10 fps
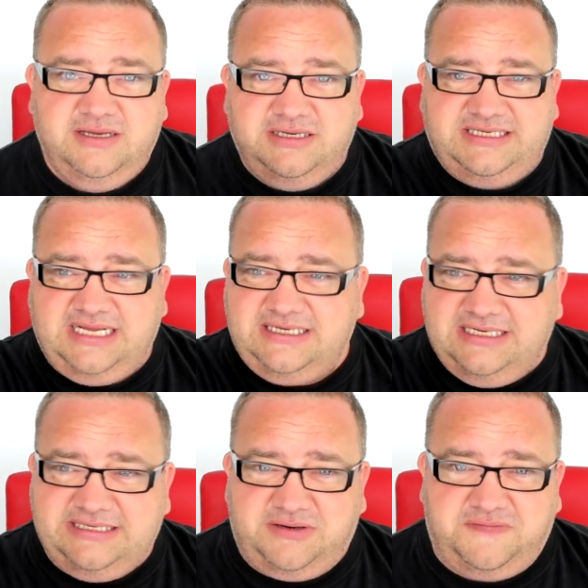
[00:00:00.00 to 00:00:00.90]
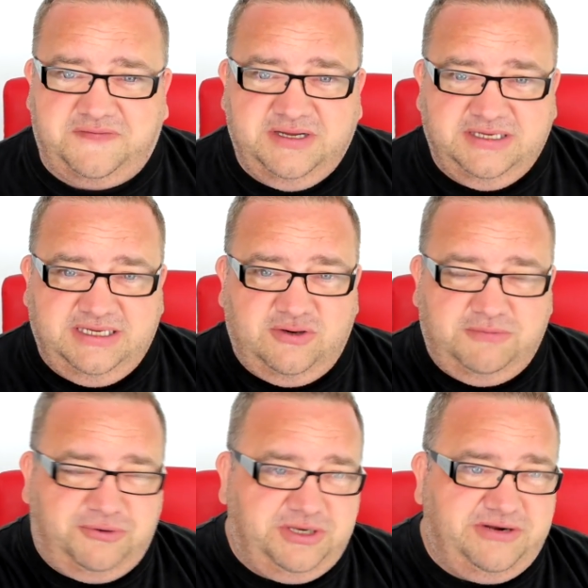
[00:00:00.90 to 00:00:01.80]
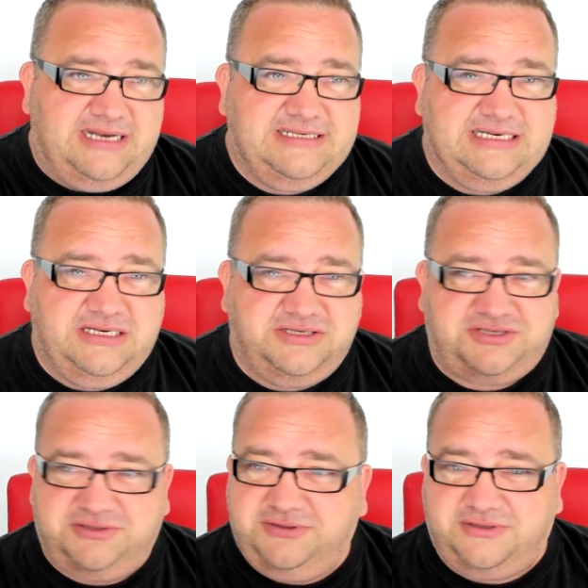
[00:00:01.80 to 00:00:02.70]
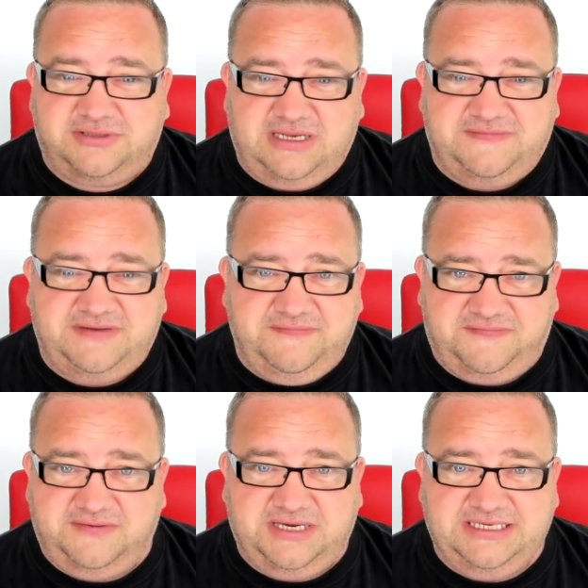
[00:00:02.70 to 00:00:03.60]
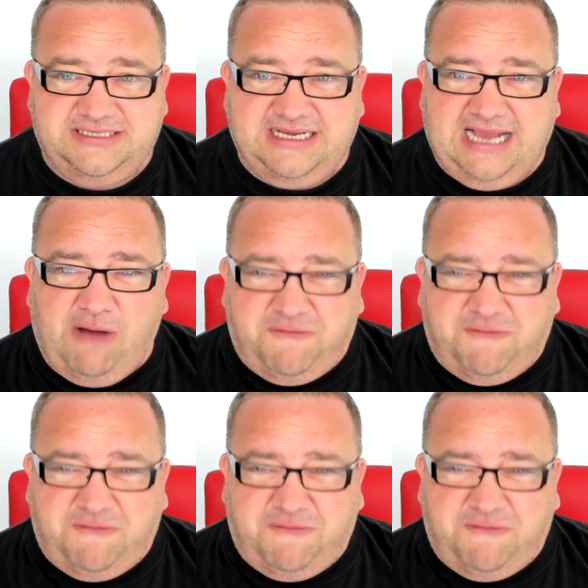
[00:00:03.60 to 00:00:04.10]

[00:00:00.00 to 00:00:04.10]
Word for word: You take the lid off, you put your hand in, and there's two crusts left in fucking thing. How